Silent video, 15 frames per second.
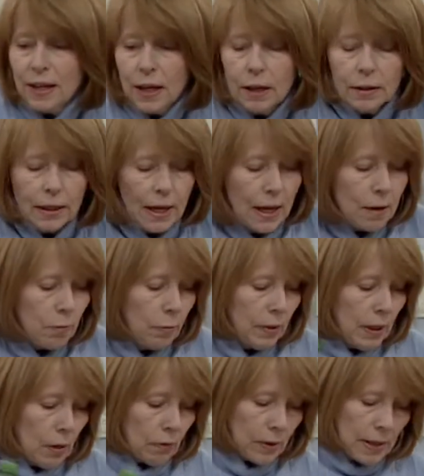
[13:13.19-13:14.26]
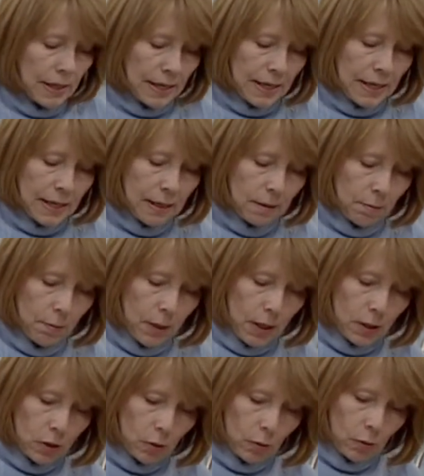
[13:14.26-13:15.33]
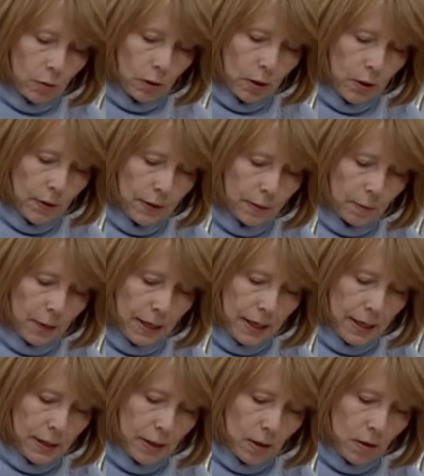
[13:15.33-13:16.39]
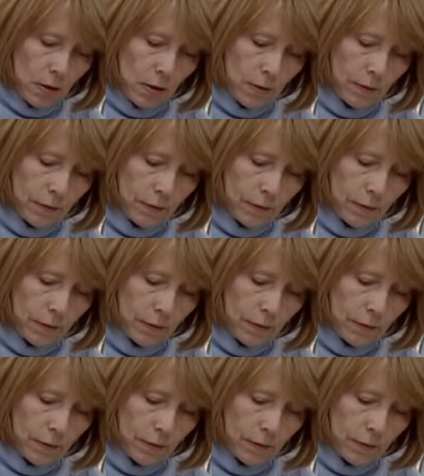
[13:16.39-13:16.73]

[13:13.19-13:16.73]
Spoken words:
Okay, we don't need much oil on this pan at all.